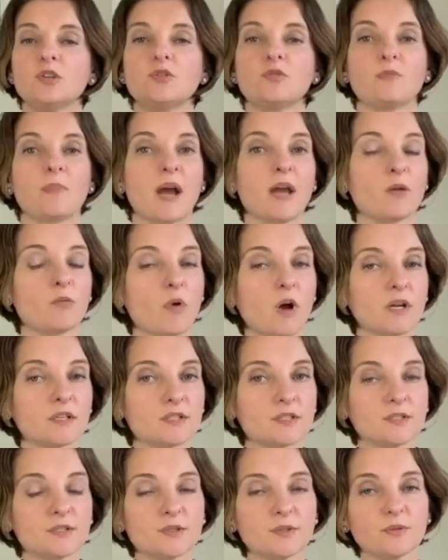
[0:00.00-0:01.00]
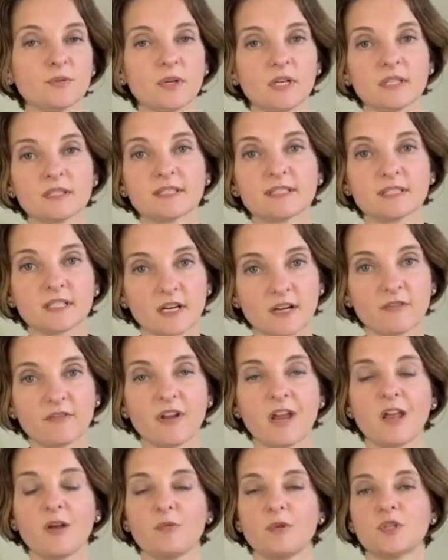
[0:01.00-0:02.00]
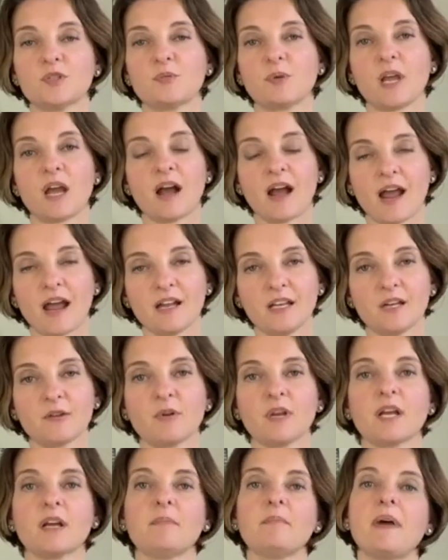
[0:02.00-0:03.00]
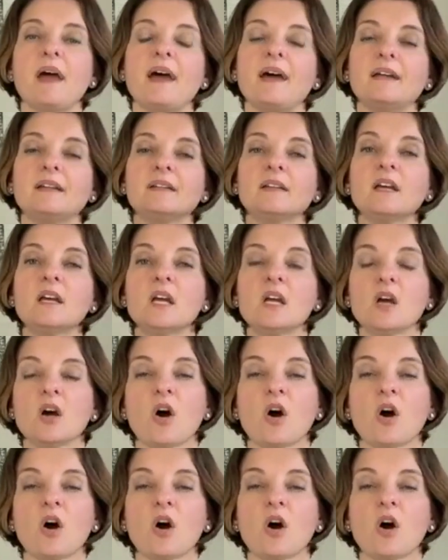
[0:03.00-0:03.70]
You might want to do a survey, which we highly recommend.